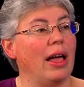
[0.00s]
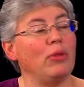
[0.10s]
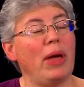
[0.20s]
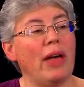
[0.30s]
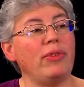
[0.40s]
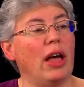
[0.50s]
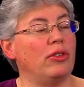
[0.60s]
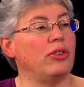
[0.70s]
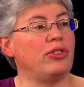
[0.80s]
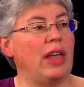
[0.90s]
And we have to
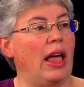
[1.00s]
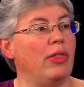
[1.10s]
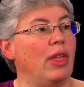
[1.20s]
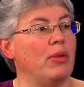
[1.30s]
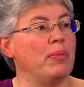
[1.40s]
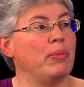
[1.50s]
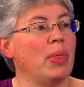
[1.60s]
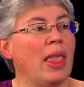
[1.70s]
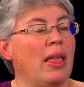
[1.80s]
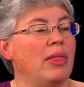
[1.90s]
understand that
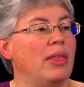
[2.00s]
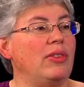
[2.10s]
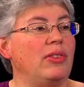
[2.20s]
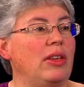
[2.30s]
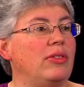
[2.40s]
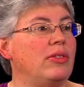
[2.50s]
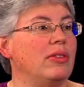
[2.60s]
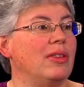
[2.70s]
this is